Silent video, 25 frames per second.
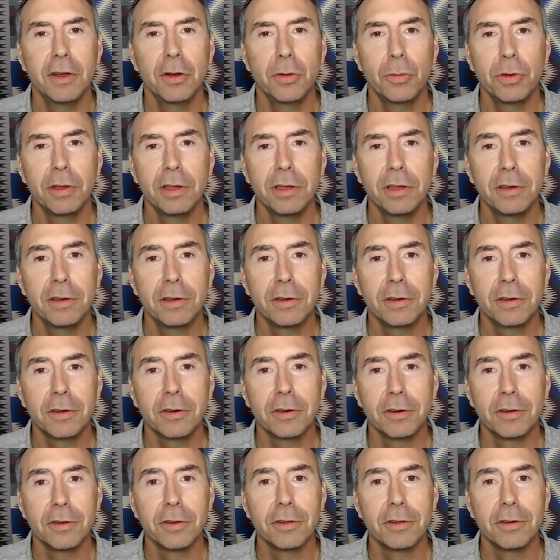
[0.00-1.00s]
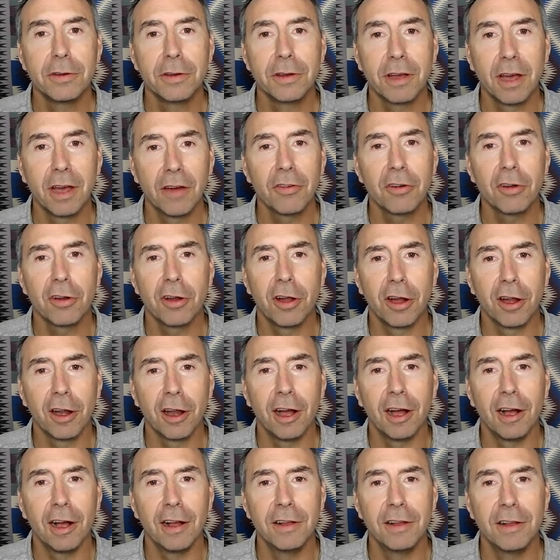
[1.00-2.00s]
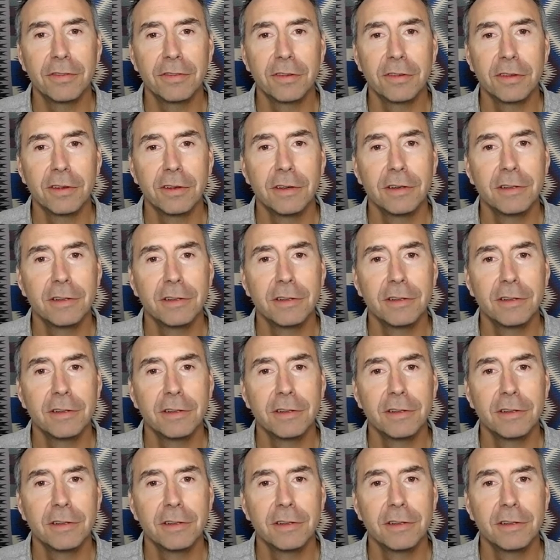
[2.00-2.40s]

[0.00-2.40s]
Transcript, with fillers: We could cover our eyes,